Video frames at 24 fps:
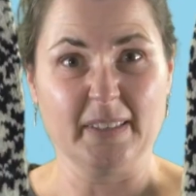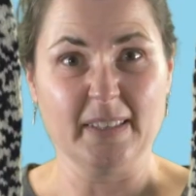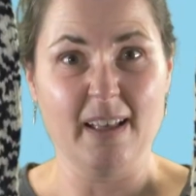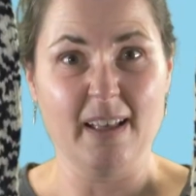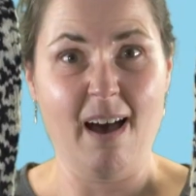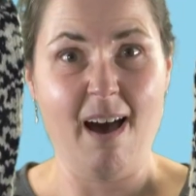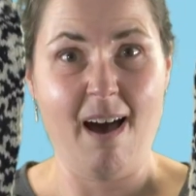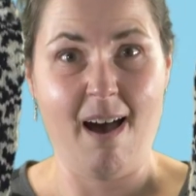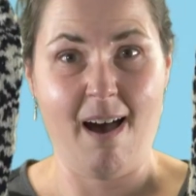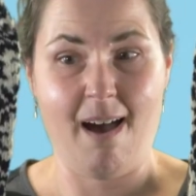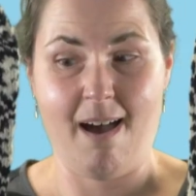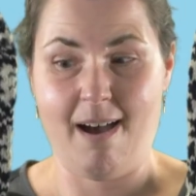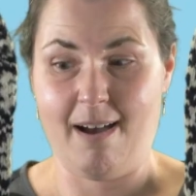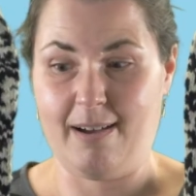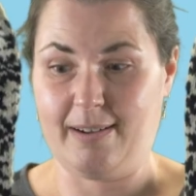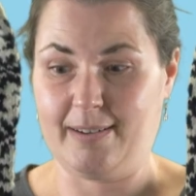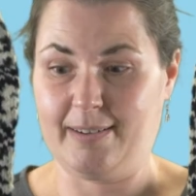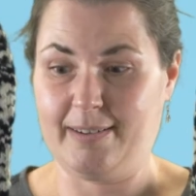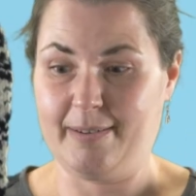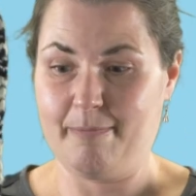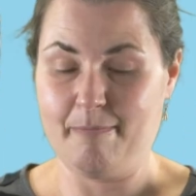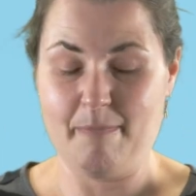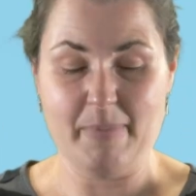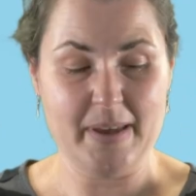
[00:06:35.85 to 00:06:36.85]

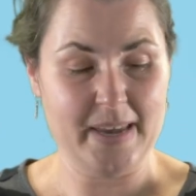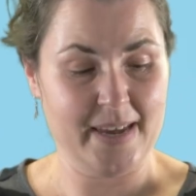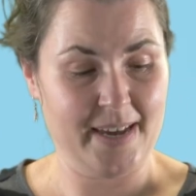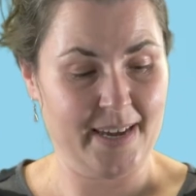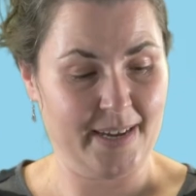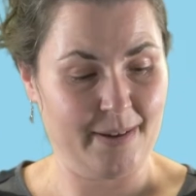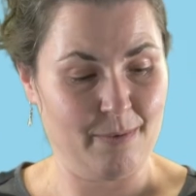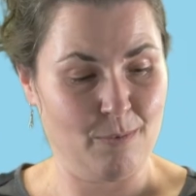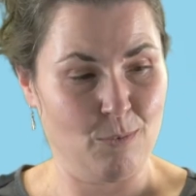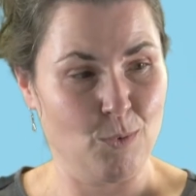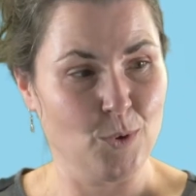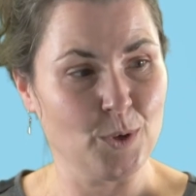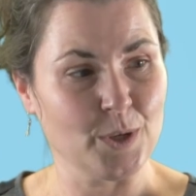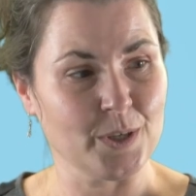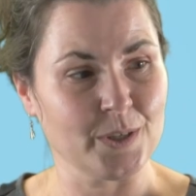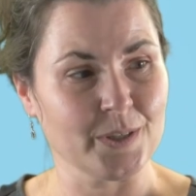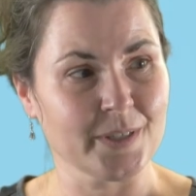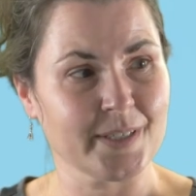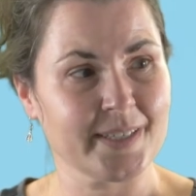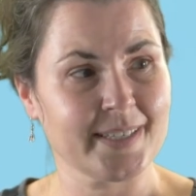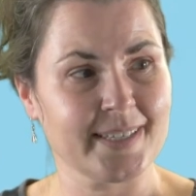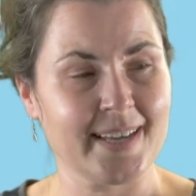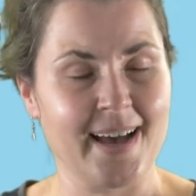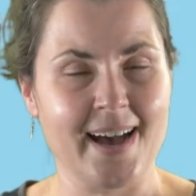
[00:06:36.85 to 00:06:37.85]
long, big wool
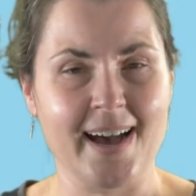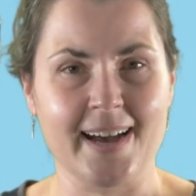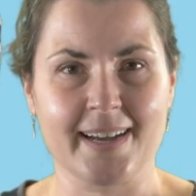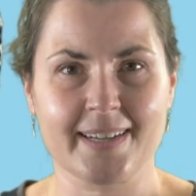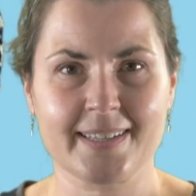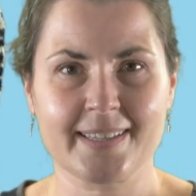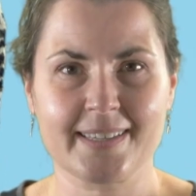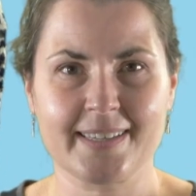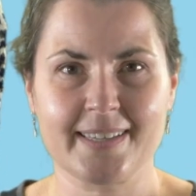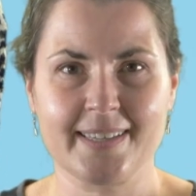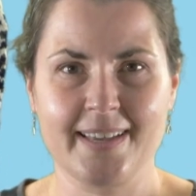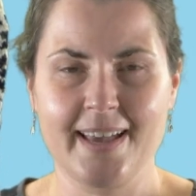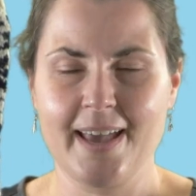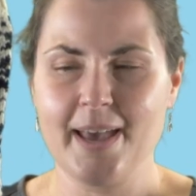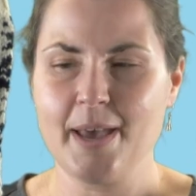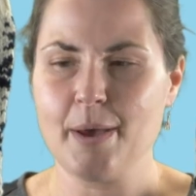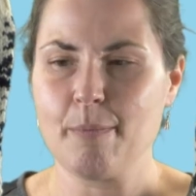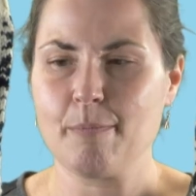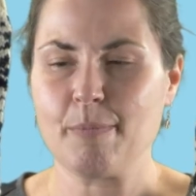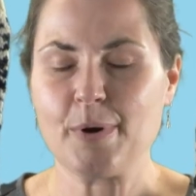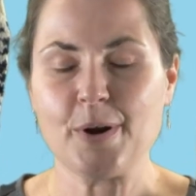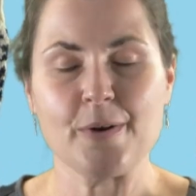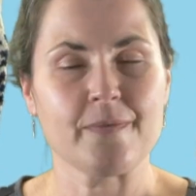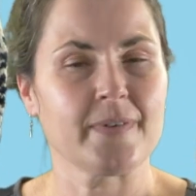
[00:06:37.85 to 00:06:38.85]
socks.
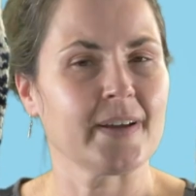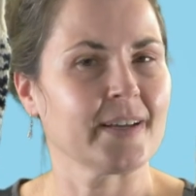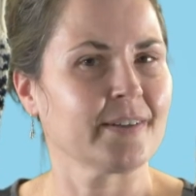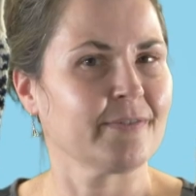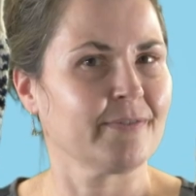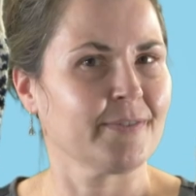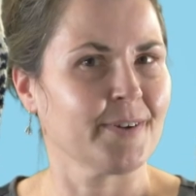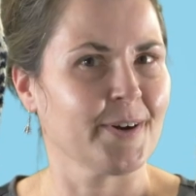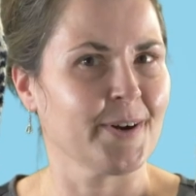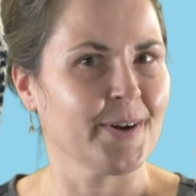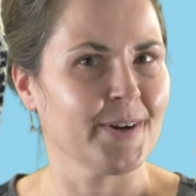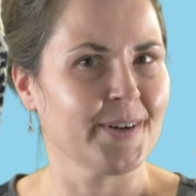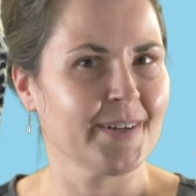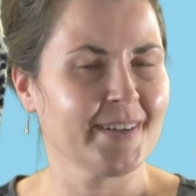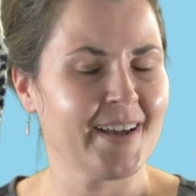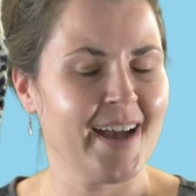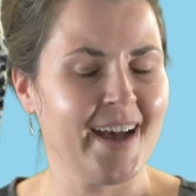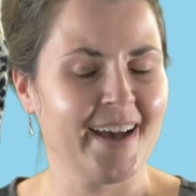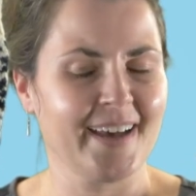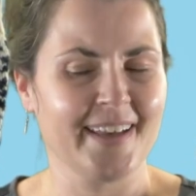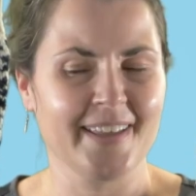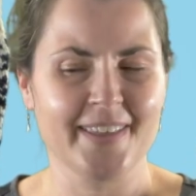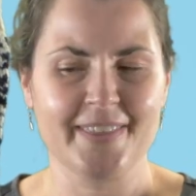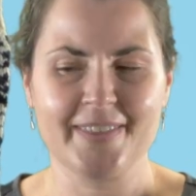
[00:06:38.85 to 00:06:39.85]
Perfect for
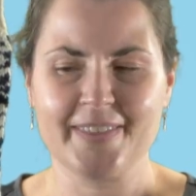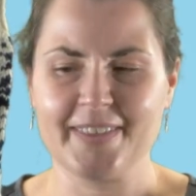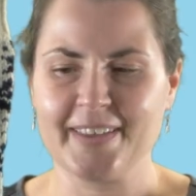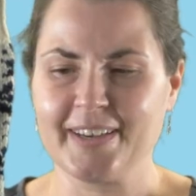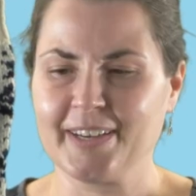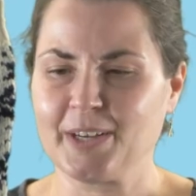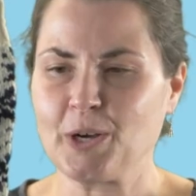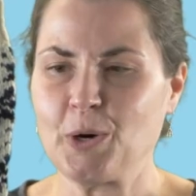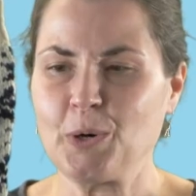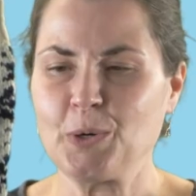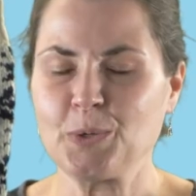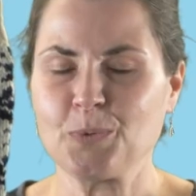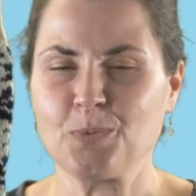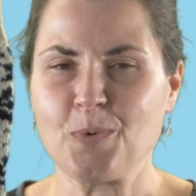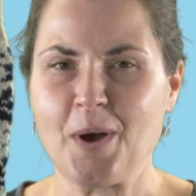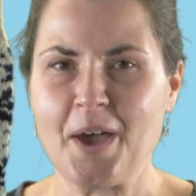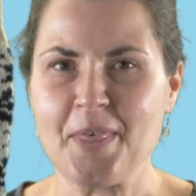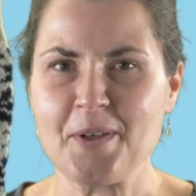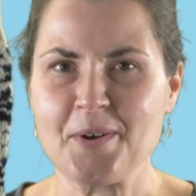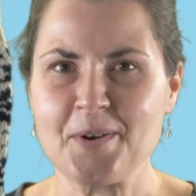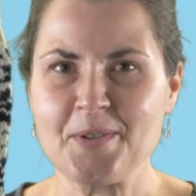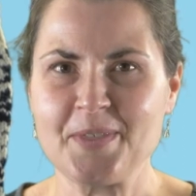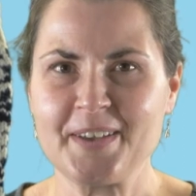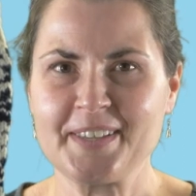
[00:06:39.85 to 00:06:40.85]
uh, the cold
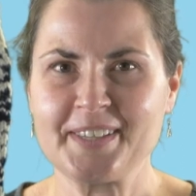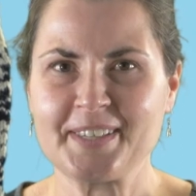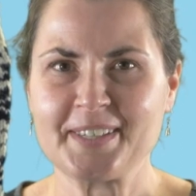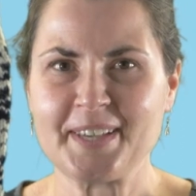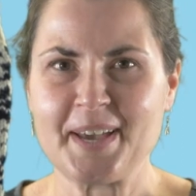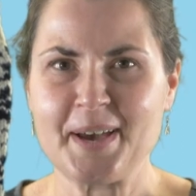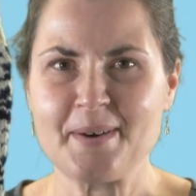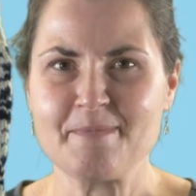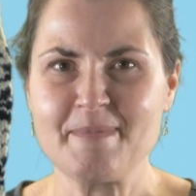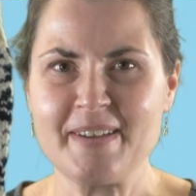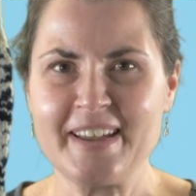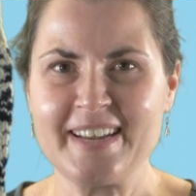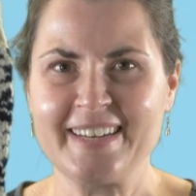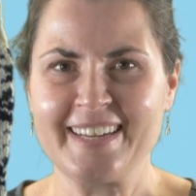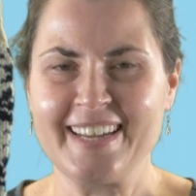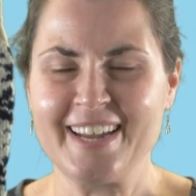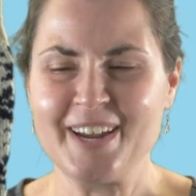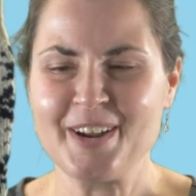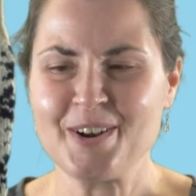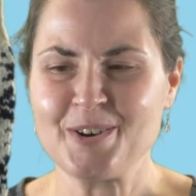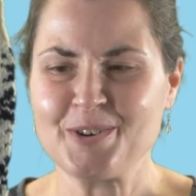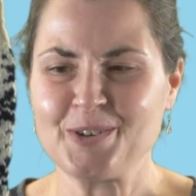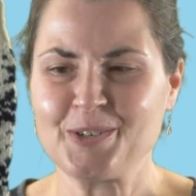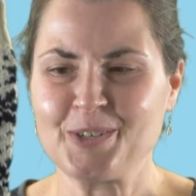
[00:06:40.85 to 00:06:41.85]
weather that's coming
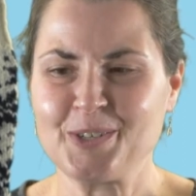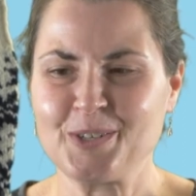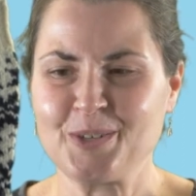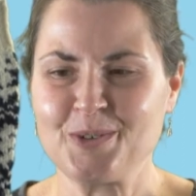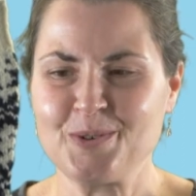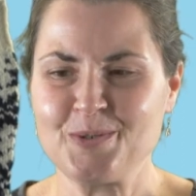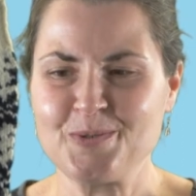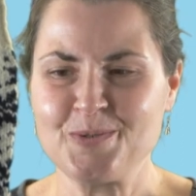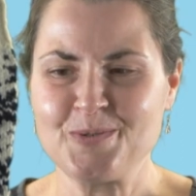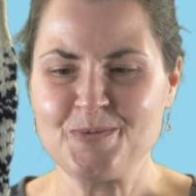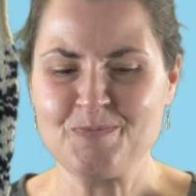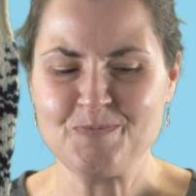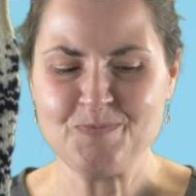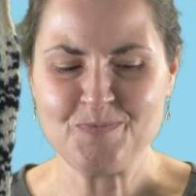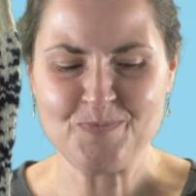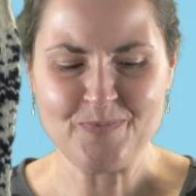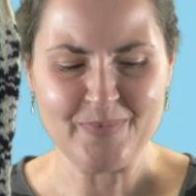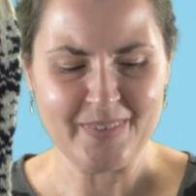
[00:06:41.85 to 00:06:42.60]
here soon.